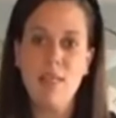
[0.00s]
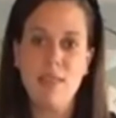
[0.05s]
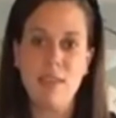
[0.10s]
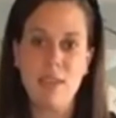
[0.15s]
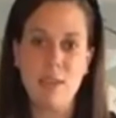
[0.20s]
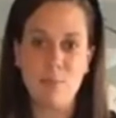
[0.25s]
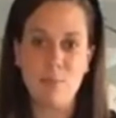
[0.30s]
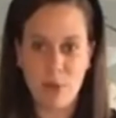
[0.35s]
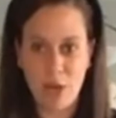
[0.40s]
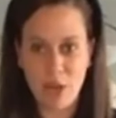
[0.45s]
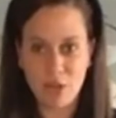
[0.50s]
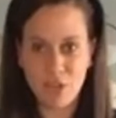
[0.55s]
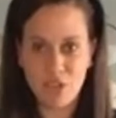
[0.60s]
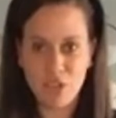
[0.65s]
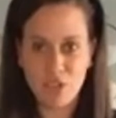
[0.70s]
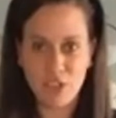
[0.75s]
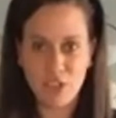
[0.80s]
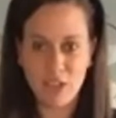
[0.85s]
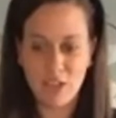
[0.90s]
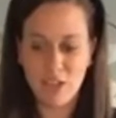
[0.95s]
the brown
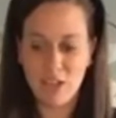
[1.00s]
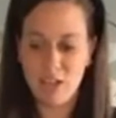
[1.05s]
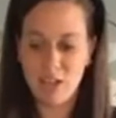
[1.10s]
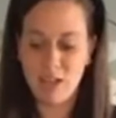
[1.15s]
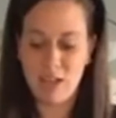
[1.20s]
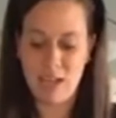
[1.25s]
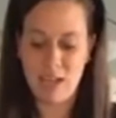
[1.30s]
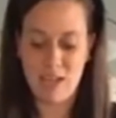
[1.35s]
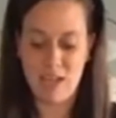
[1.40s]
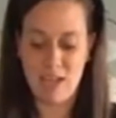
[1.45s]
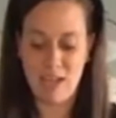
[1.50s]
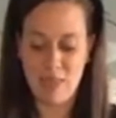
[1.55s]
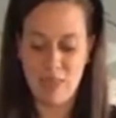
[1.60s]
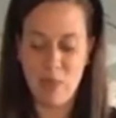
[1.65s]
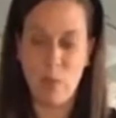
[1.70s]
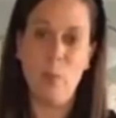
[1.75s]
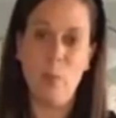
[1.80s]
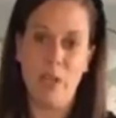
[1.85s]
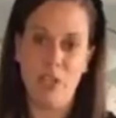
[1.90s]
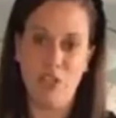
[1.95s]
sugar, and
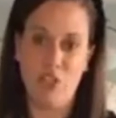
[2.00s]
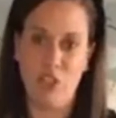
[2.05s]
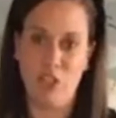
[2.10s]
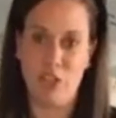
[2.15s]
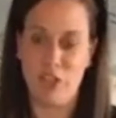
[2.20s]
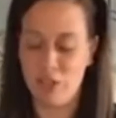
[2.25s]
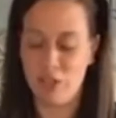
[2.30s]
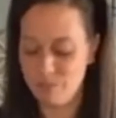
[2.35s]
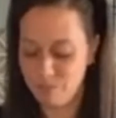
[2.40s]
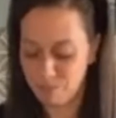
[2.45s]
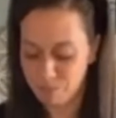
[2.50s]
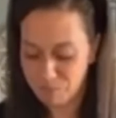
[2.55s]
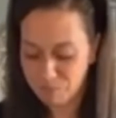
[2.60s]
the white sugar.